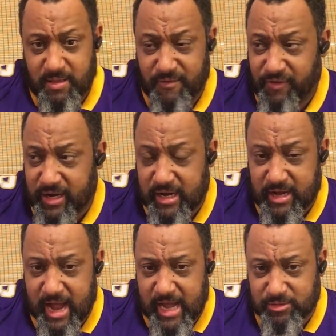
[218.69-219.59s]
The fucking
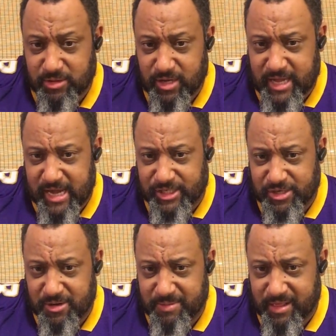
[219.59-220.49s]
guys will look at
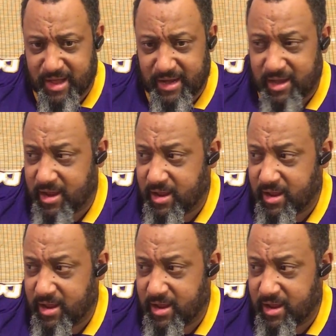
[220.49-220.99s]
you and be like,